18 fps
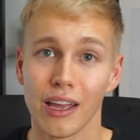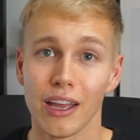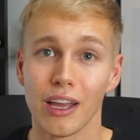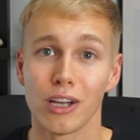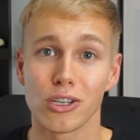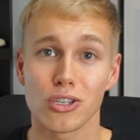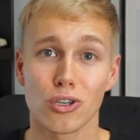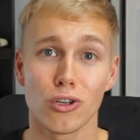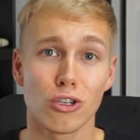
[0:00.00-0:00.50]

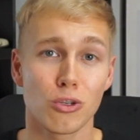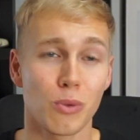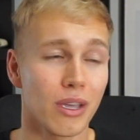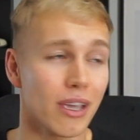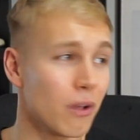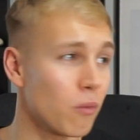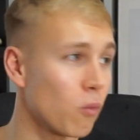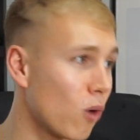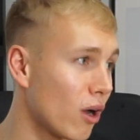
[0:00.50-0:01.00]
As soon as we
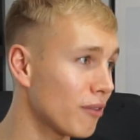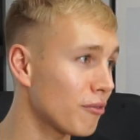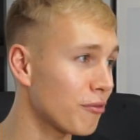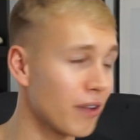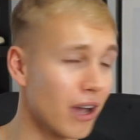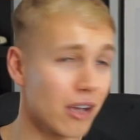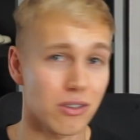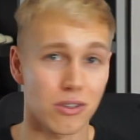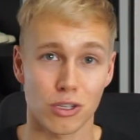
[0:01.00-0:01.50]
hit
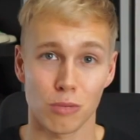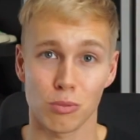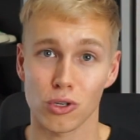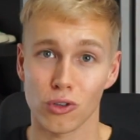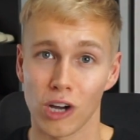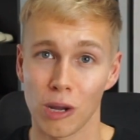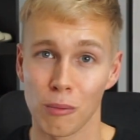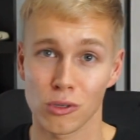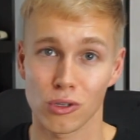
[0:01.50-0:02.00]
1,000
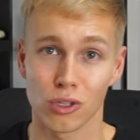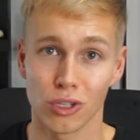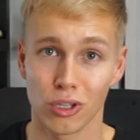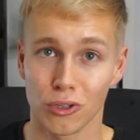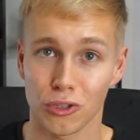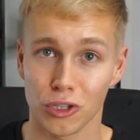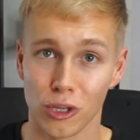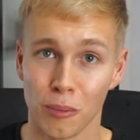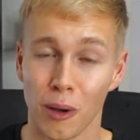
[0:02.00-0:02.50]
subscribers on
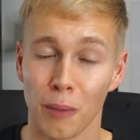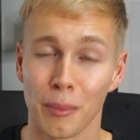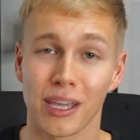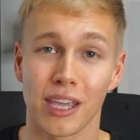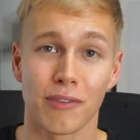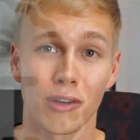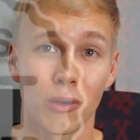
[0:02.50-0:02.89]
YouTube, I'll be giving